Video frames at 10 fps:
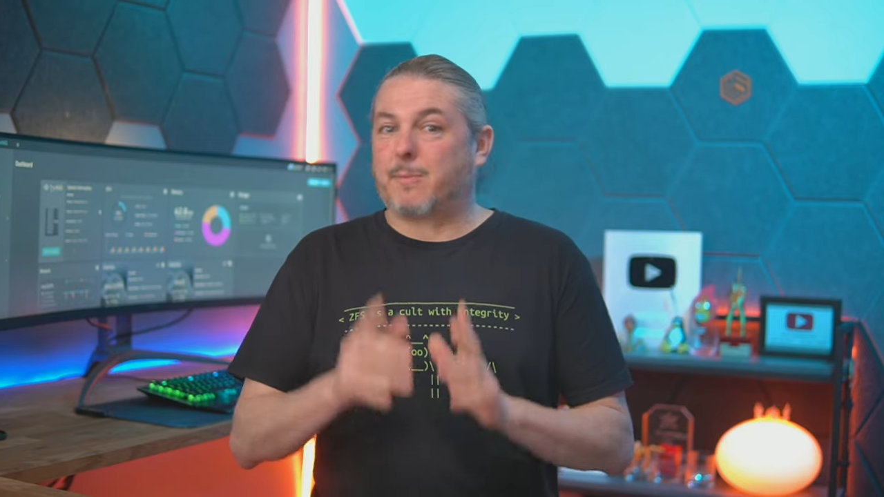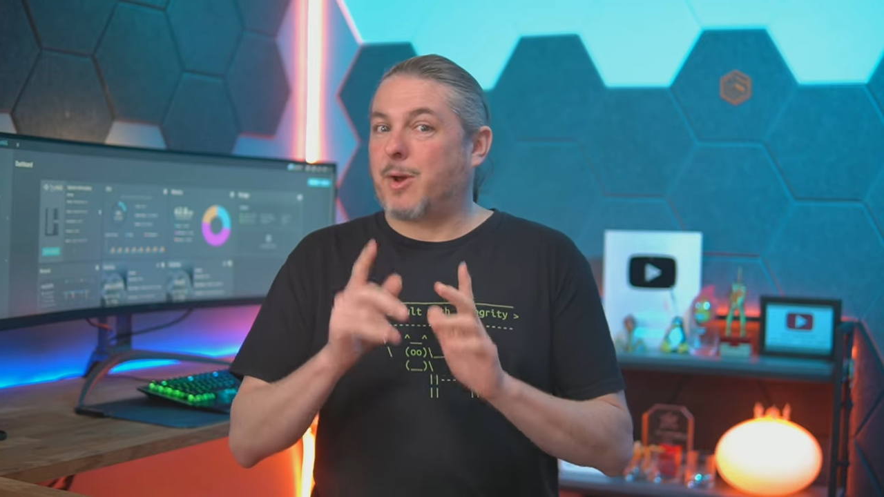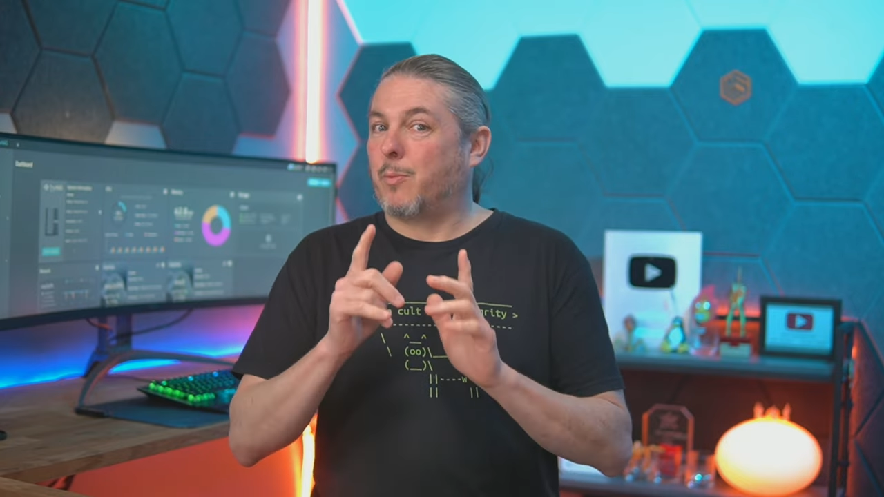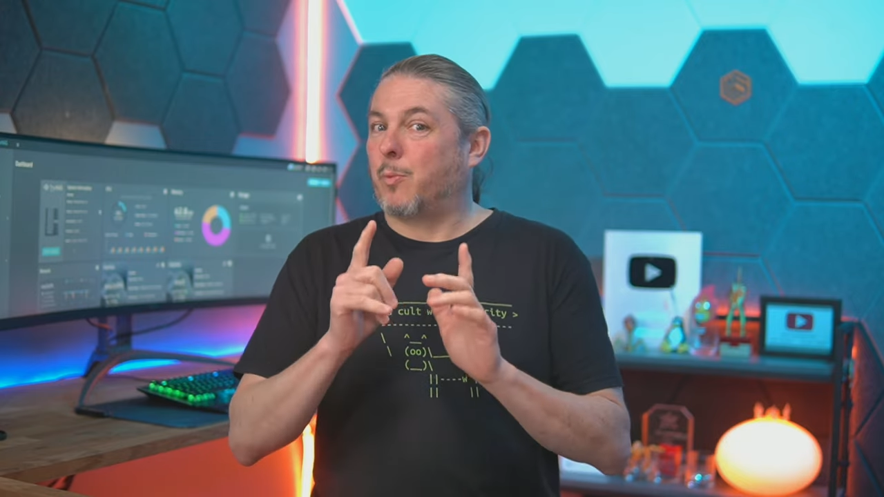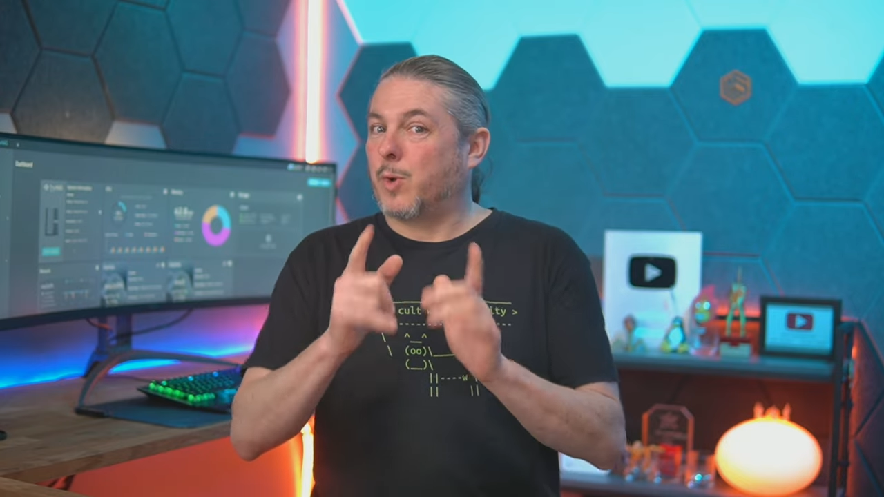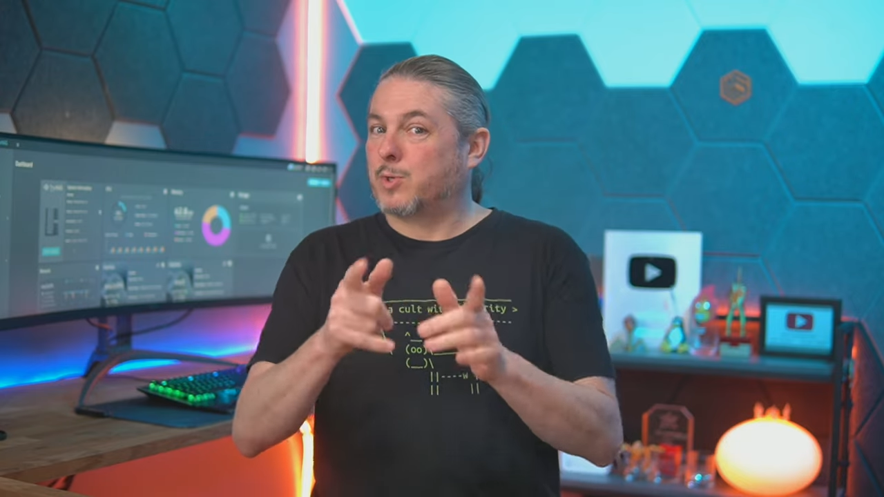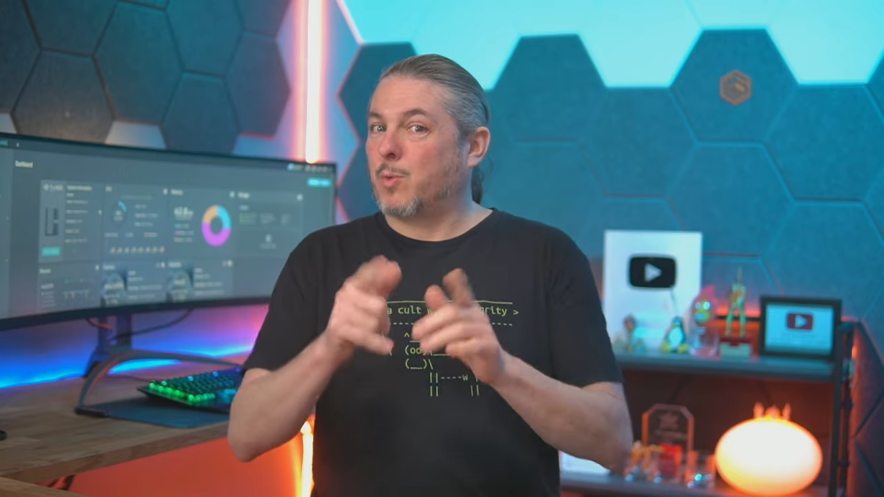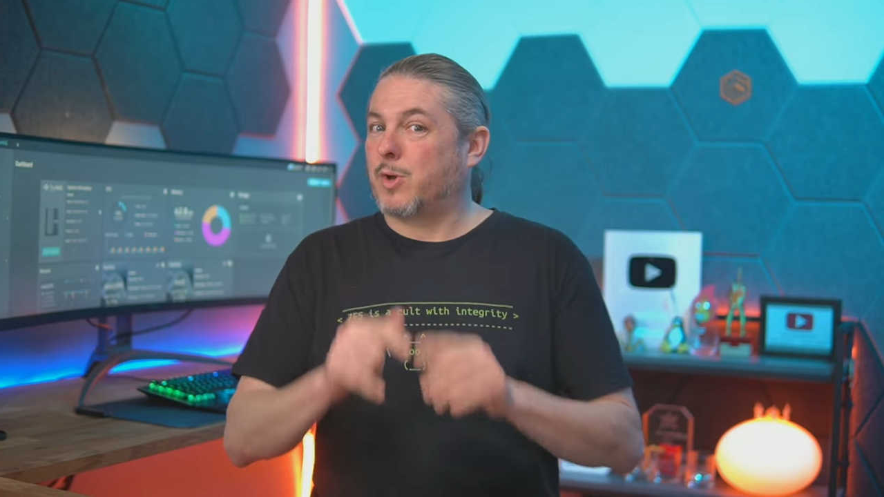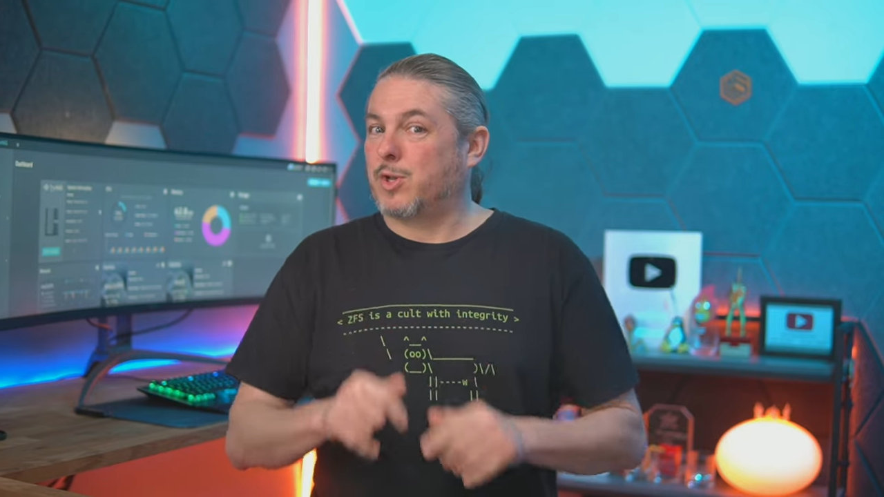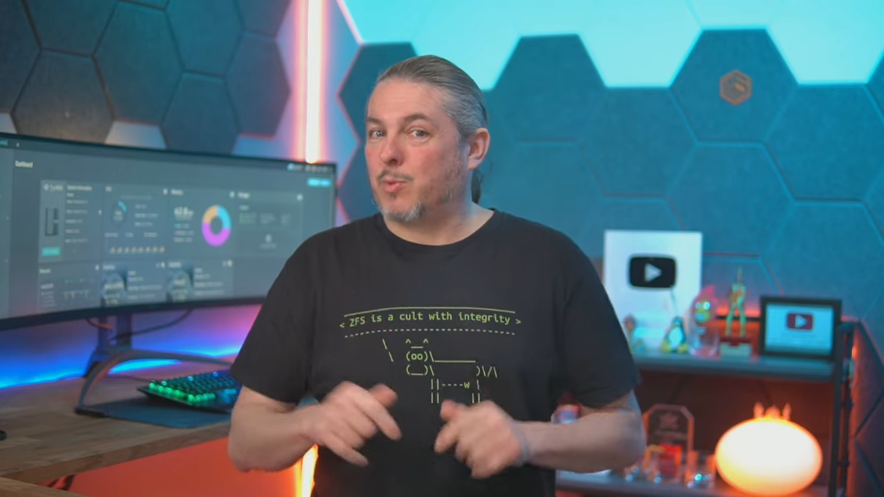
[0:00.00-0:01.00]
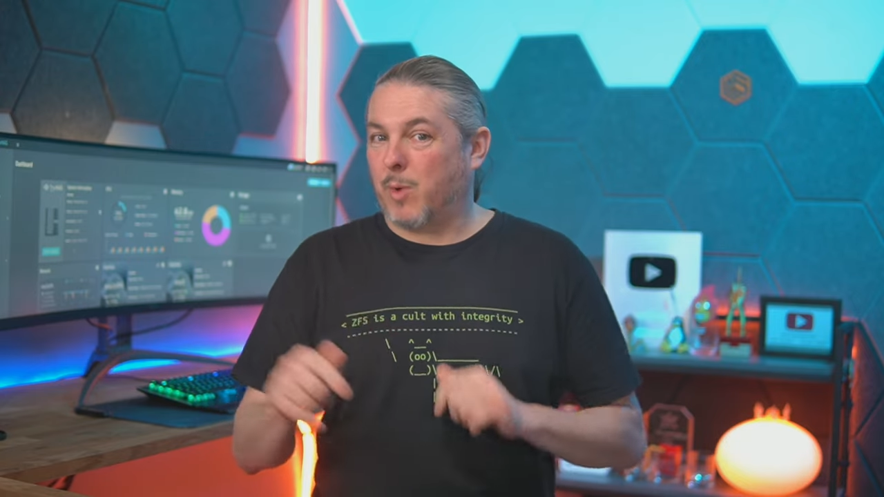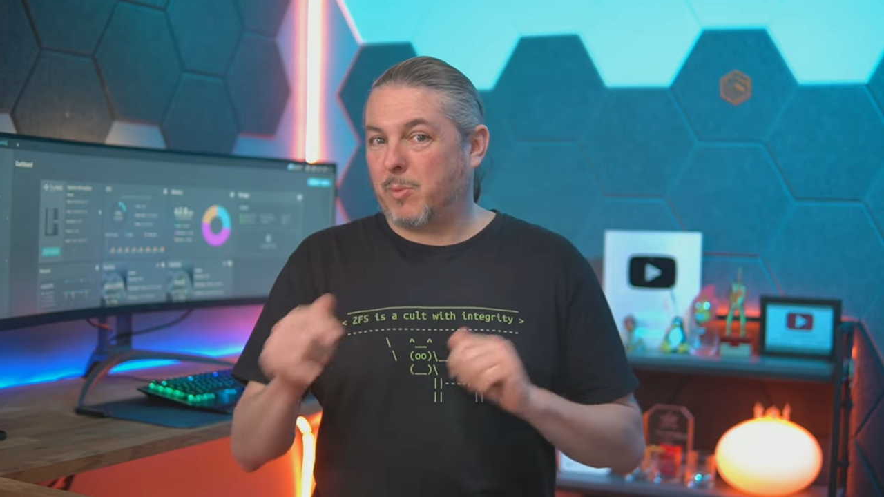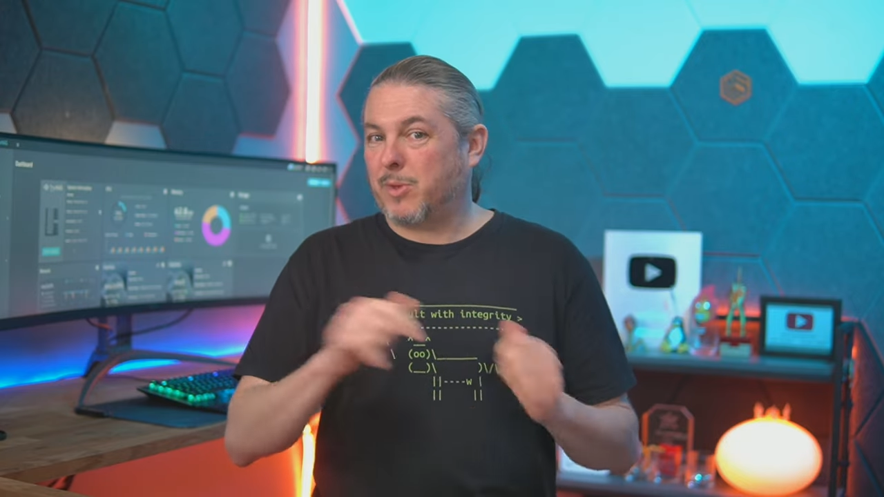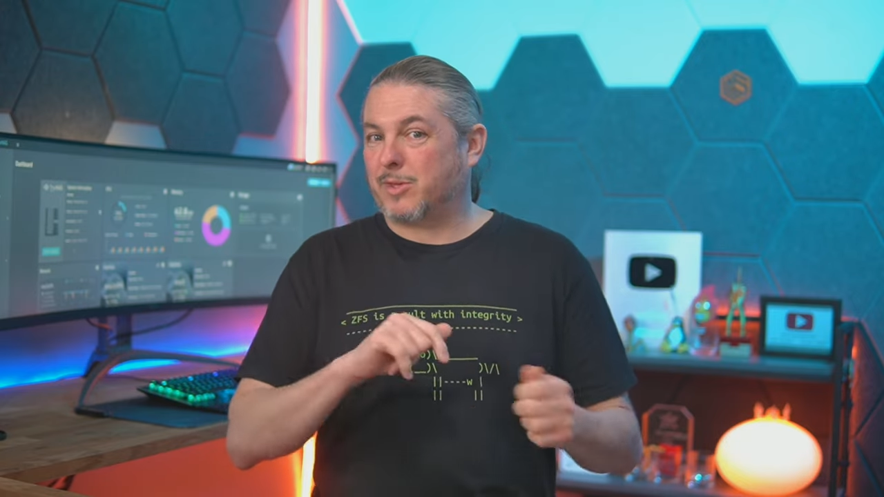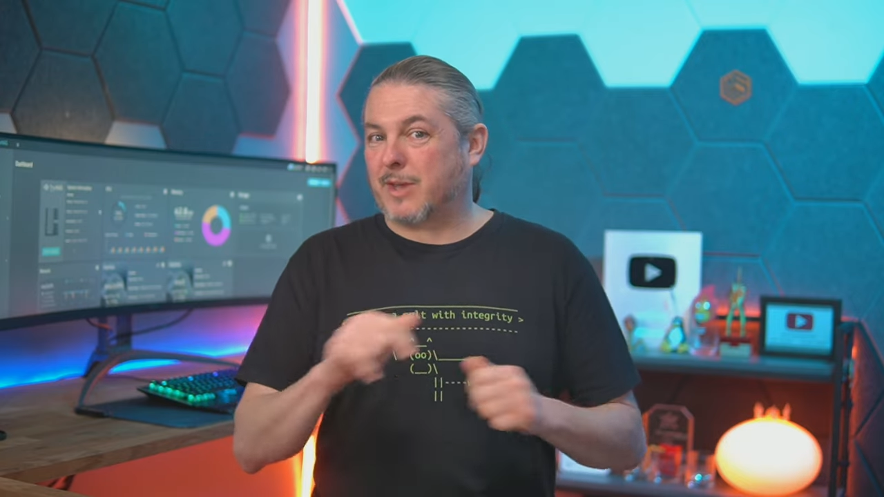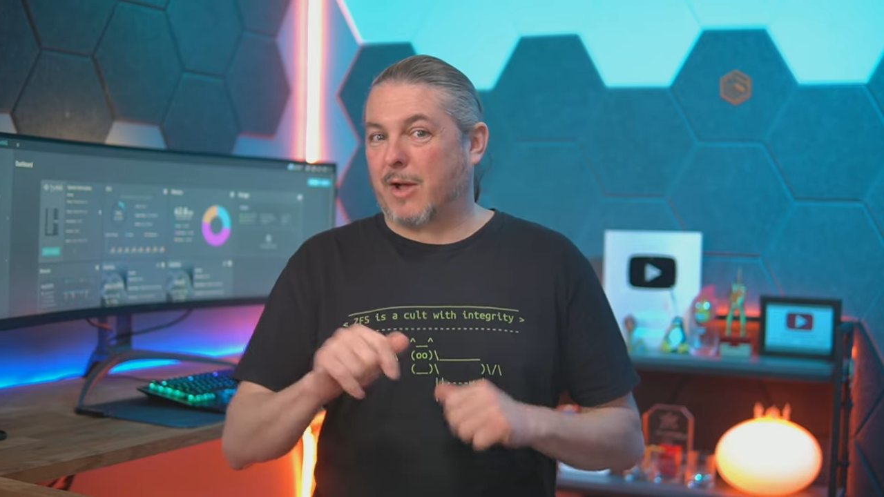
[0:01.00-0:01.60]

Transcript: Let me know which one you went with